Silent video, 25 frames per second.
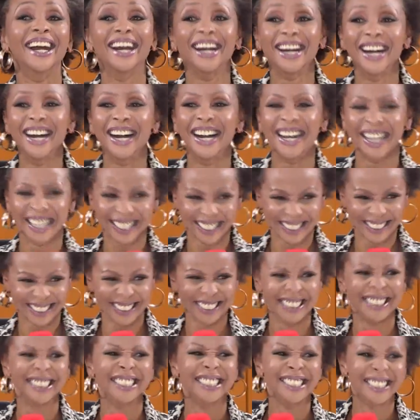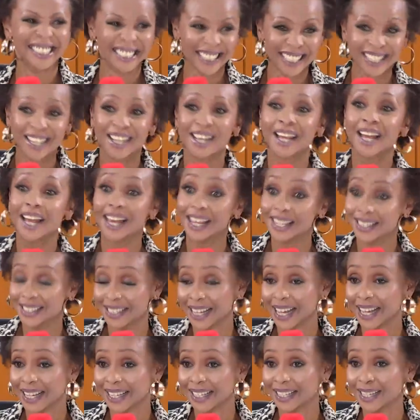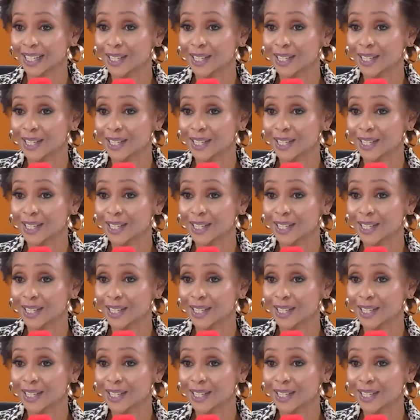Yes, yes, okay, uh-huh. exactly.